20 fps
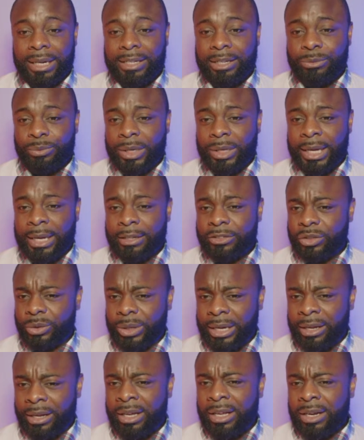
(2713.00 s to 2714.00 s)
and we'll ask you.
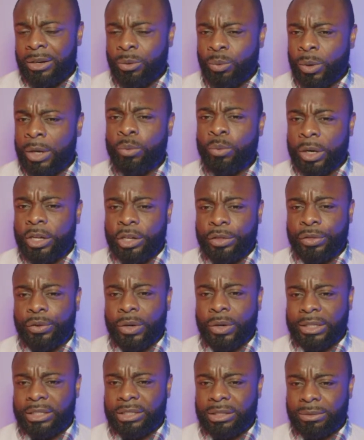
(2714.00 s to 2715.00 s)
What are your
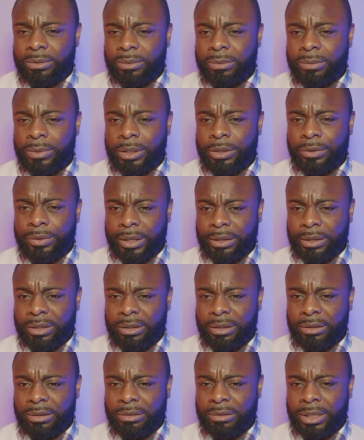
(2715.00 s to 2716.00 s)
thoughts? What do you think?
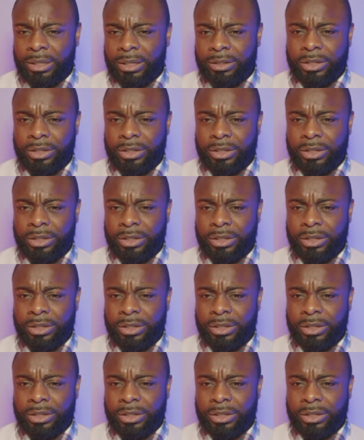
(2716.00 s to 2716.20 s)
Let us